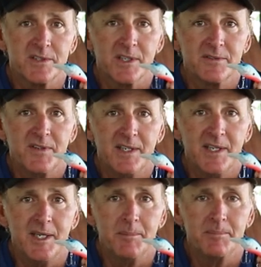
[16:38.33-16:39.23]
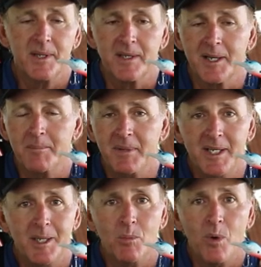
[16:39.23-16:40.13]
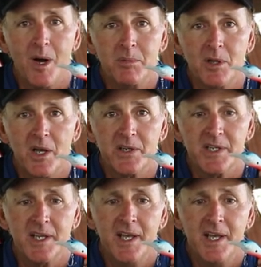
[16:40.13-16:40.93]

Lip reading: to 6 feet deep. They got a medium wobble on it.